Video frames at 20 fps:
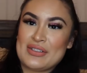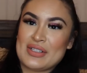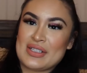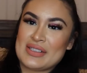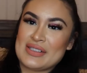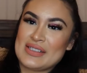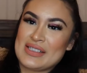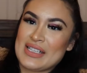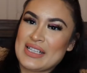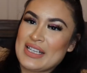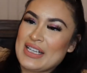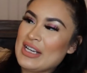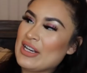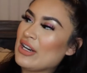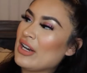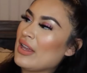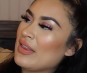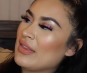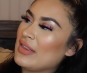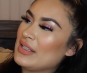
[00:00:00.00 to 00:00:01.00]
you can see
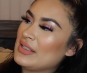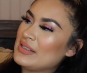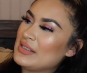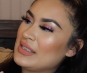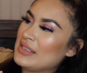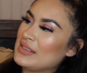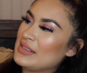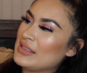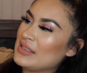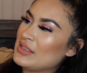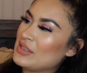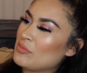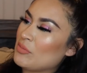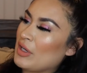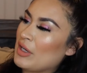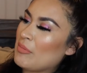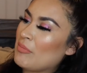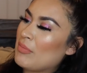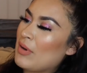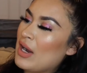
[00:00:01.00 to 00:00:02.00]
here, this is the
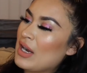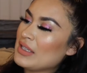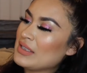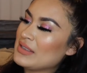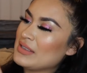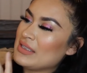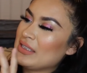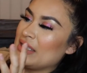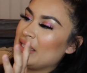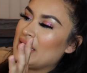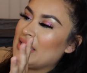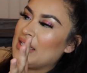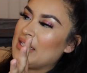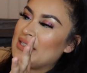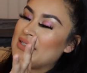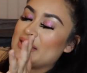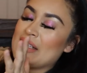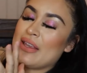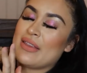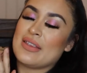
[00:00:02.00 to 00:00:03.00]
spring box. It
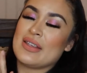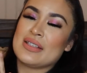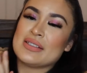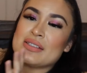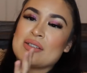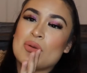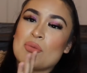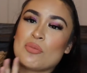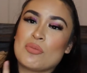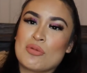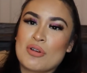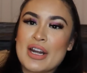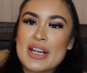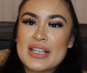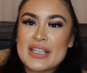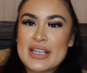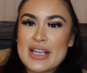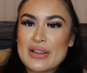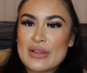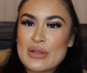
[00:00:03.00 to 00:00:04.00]
is this bright
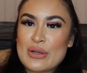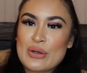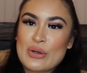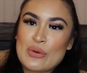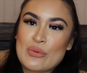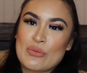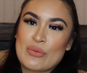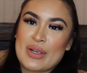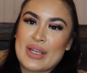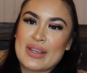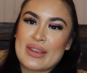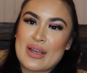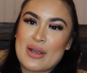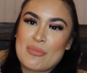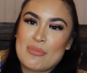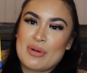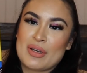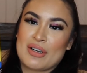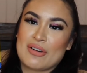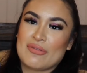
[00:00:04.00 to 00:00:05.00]
yellow with
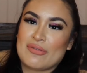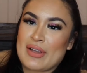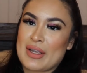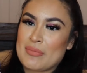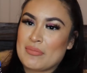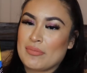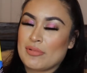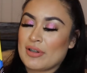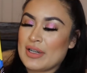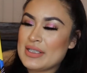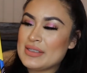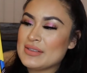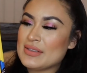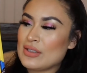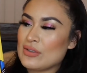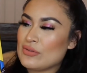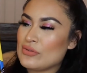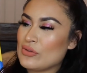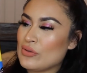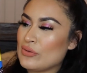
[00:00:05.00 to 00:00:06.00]
butterfly prints,
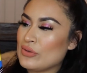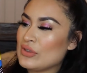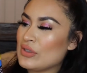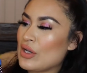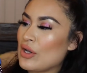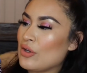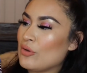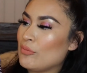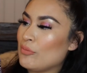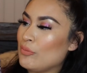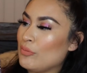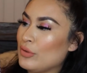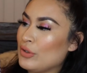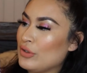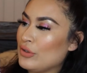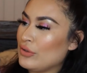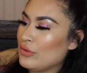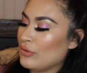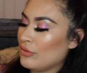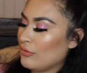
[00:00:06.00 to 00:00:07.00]
so it's
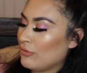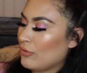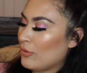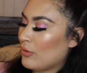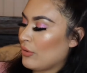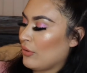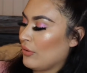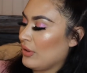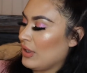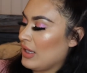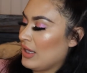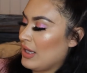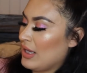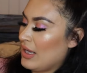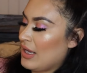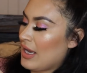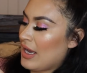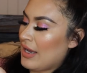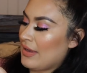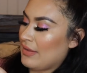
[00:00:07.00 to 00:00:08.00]
beautiful.
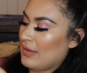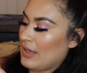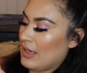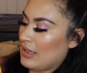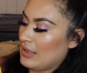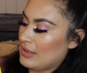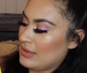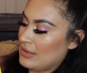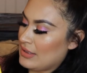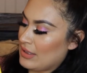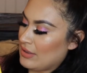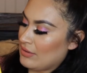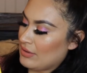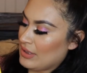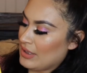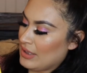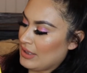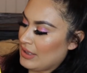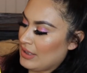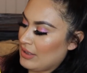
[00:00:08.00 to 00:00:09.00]
And then down
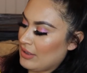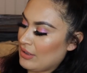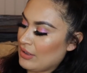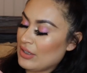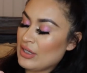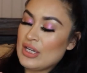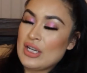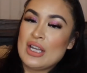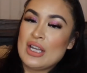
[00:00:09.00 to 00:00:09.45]
here,